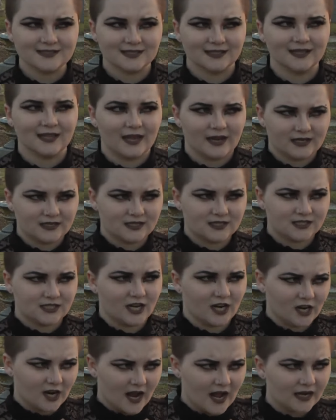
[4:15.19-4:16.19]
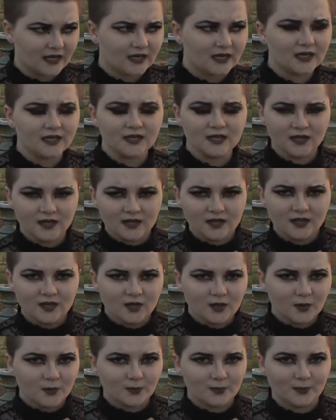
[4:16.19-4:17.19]
to like stare at it,
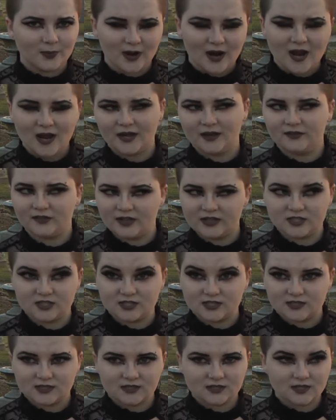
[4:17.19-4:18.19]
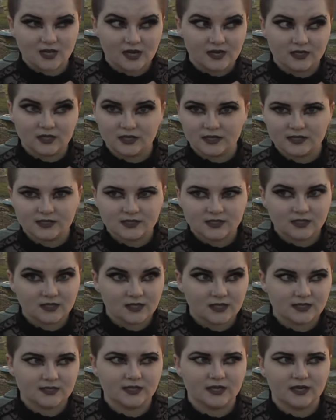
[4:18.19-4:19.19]
but kind of like just side glancing,
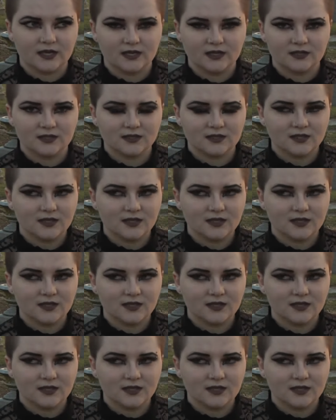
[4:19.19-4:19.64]
because I